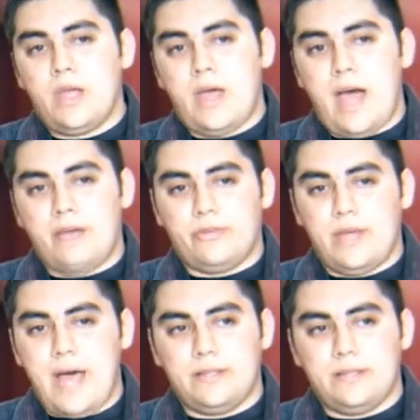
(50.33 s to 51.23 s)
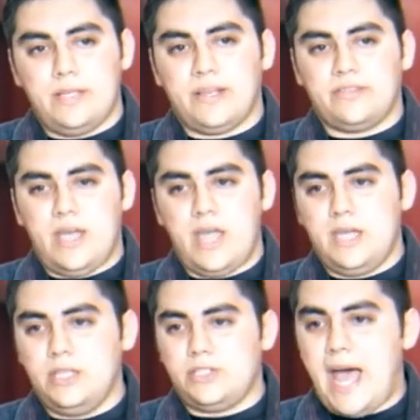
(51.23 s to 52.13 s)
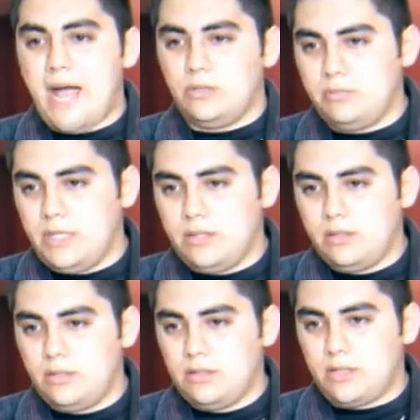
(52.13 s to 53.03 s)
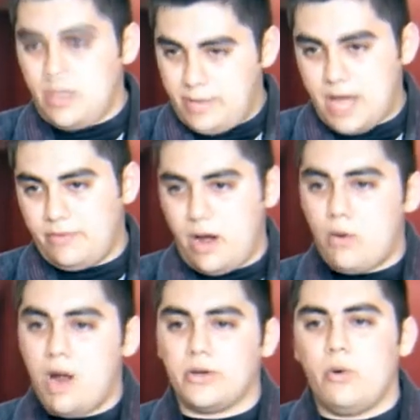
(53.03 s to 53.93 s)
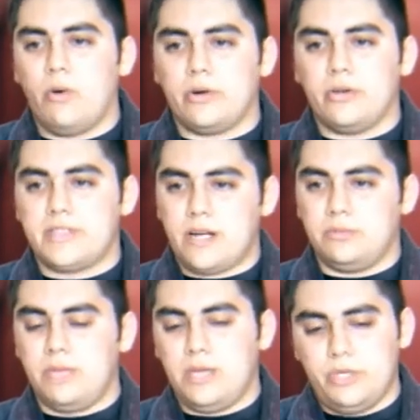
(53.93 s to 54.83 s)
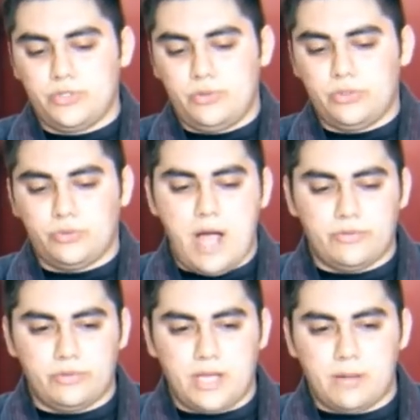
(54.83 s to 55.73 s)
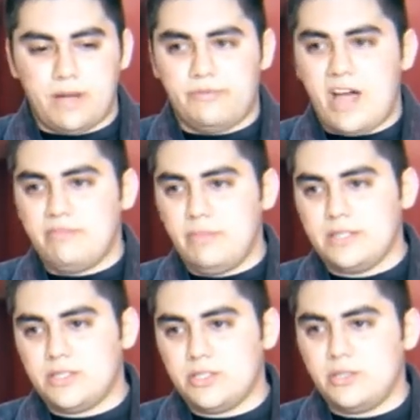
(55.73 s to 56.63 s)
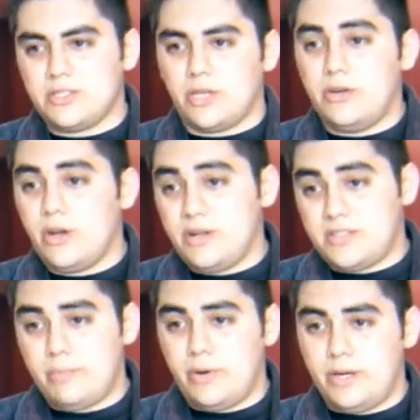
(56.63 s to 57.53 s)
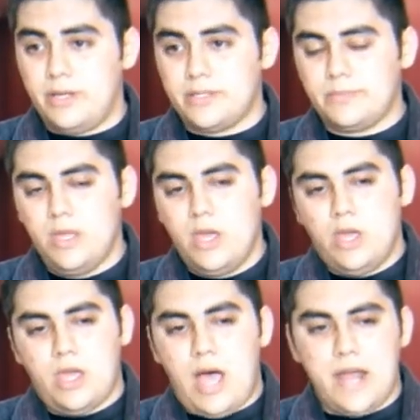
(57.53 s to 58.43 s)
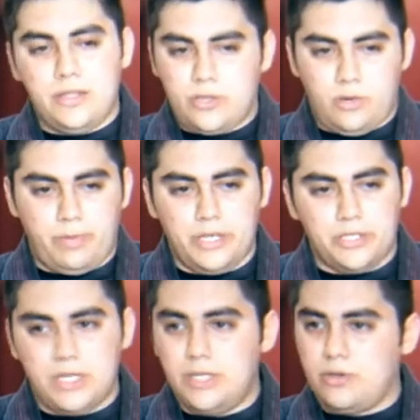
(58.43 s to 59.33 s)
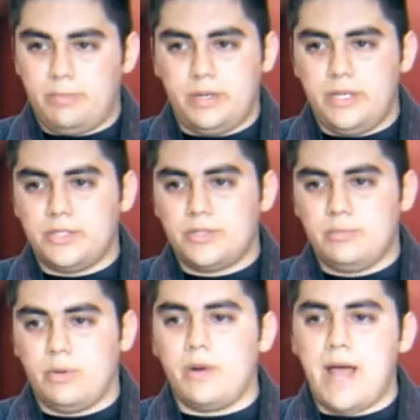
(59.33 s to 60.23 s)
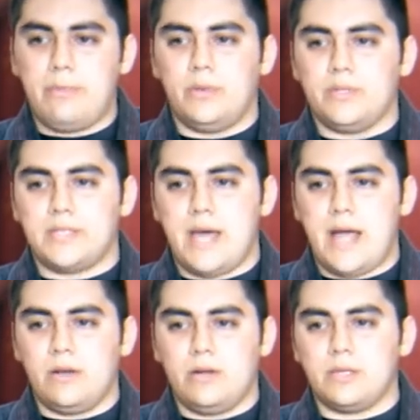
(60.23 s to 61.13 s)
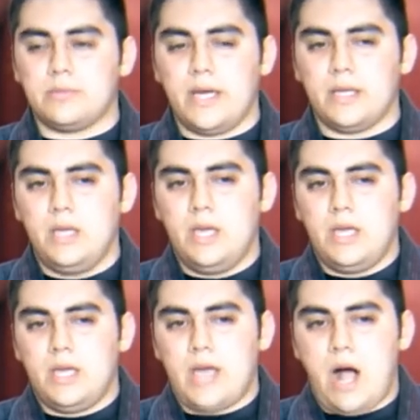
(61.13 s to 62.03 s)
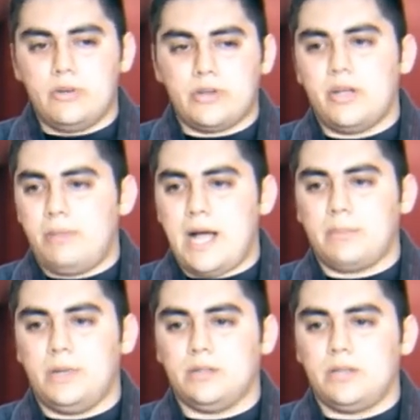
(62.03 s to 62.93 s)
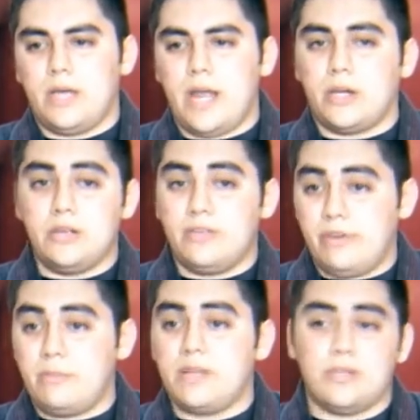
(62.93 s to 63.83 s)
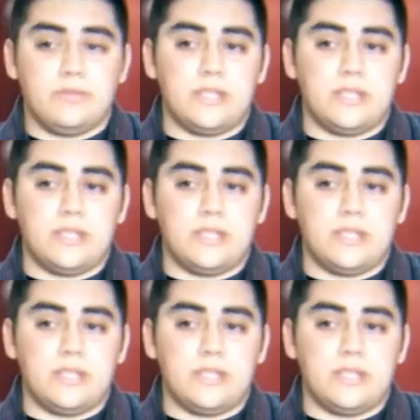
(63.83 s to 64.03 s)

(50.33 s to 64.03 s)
After that, the next day, he tackled me, coming out of around a corner, tackled me, and we just rolled around for like about 5 minutes until the security guard separated us. I didn't throw a punch, he didn't throw a punch. But what happened was that I learned, I was like, I was already a black belt, and I couldn't defend myself in